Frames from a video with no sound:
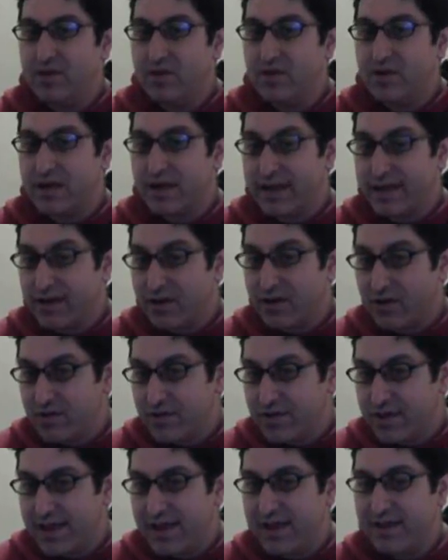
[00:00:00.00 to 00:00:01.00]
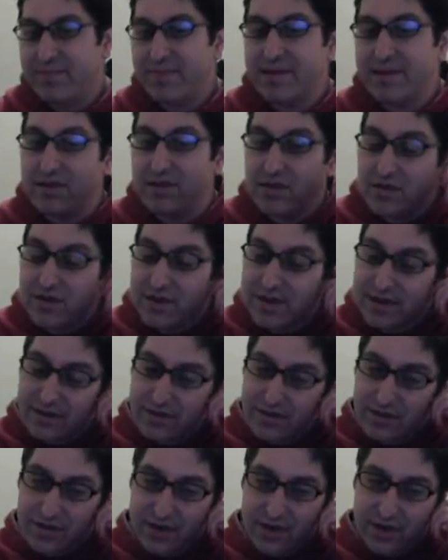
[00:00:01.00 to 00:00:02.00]
you click on them, and you
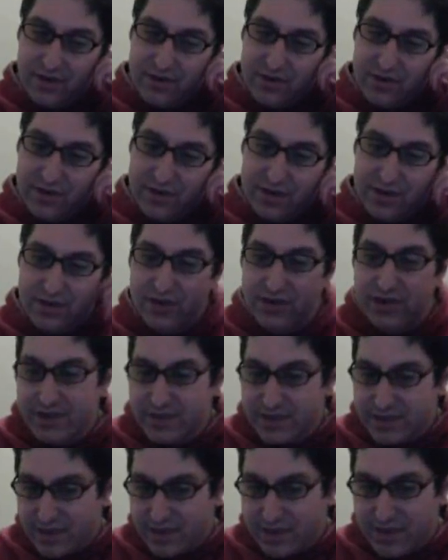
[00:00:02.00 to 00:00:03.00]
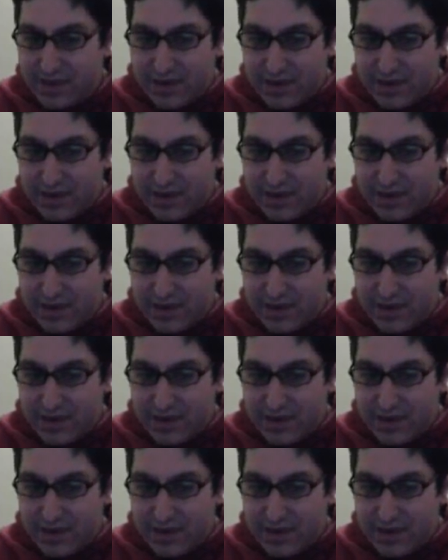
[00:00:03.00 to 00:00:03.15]
can, you can just